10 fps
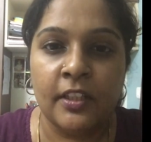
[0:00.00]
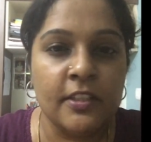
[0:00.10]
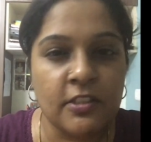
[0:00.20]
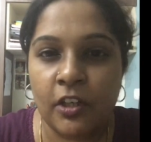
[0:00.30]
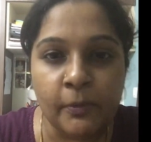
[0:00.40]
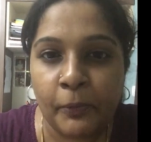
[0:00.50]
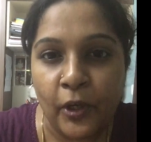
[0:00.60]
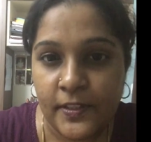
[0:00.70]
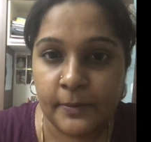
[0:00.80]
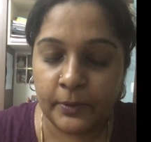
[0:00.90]
It's not
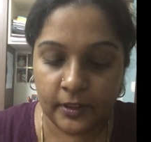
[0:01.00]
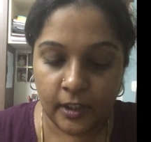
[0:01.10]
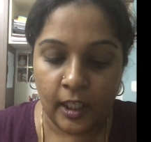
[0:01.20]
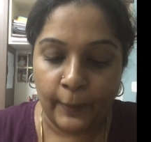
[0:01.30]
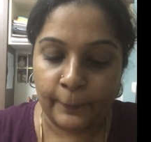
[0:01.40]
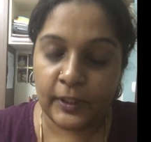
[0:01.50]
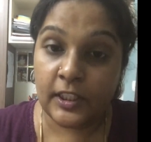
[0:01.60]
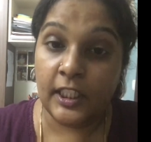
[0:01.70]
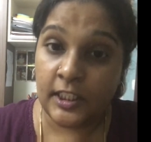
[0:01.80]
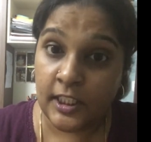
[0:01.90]
possible. But
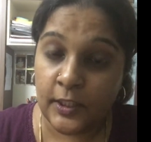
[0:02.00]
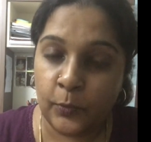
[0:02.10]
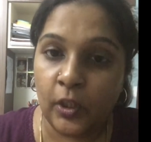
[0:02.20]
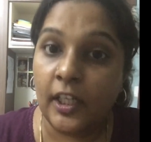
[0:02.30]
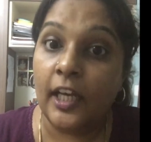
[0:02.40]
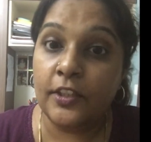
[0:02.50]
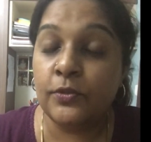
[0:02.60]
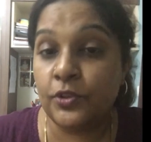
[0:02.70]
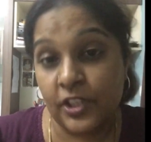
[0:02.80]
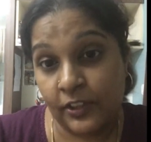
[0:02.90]
instead, what I
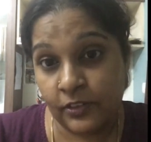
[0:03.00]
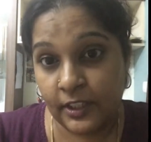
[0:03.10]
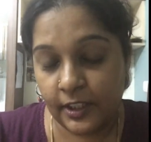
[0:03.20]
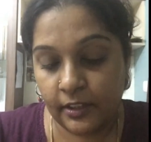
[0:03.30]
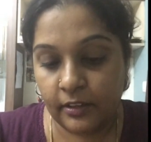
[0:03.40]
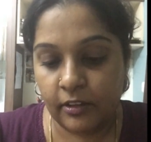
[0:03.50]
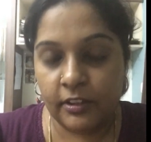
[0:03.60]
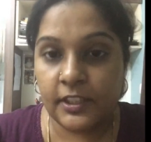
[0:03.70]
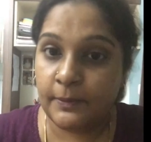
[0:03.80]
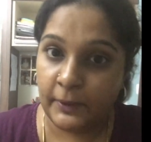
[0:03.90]
do generally
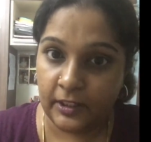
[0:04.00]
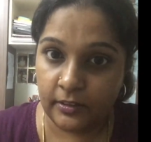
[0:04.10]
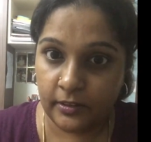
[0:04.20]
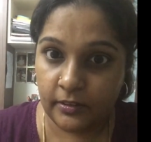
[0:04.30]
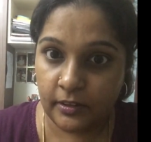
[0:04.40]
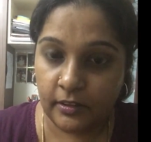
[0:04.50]
on a typical